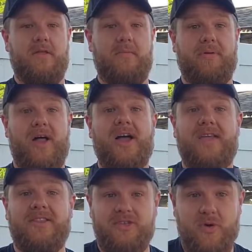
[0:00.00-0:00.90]

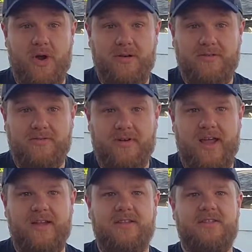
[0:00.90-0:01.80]
blocking the door,
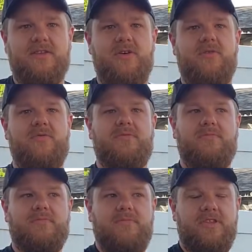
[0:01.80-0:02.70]
right? So
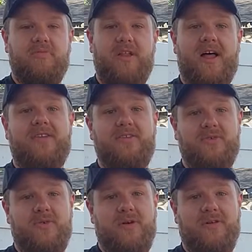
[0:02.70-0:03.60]
you block the
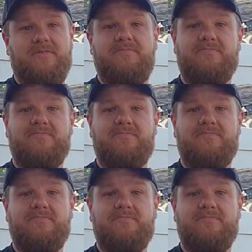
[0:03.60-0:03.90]
door,